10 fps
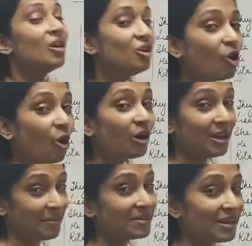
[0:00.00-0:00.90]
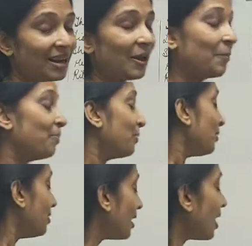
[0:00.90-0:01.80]
your names. Clear?
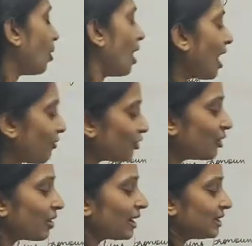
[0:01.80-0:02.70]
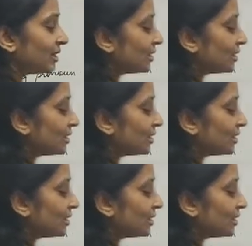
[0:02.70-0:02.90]
Now after writing